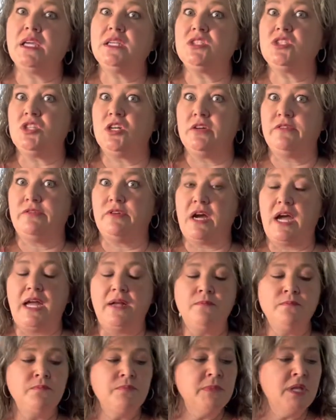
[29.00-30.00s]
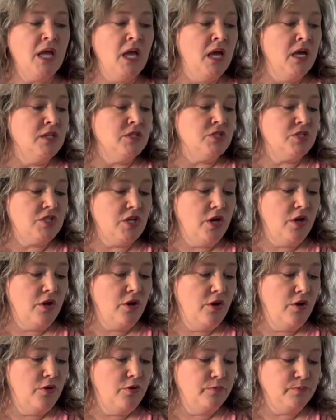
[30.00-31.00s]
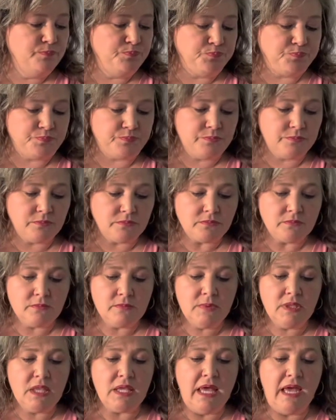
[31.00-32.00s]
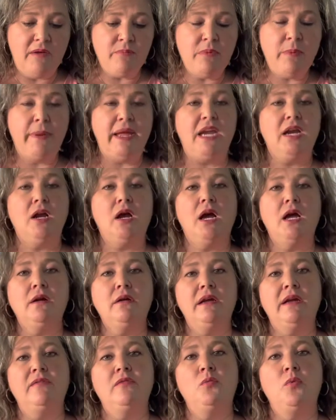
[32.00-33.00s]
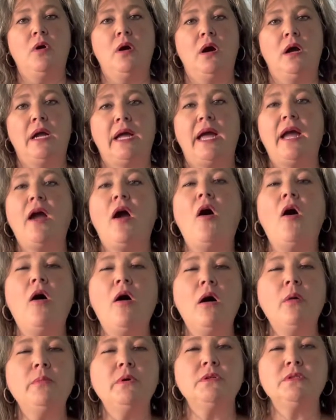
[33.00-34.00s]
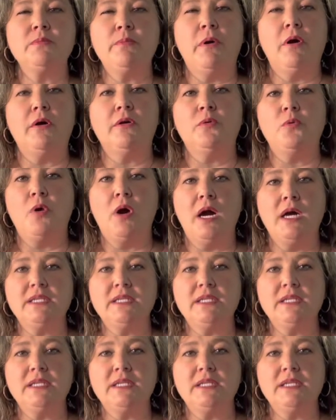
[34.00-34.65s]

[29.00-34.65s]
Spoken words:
stir fry. So I have my pan here. I don't have a wok. I almost bought a wok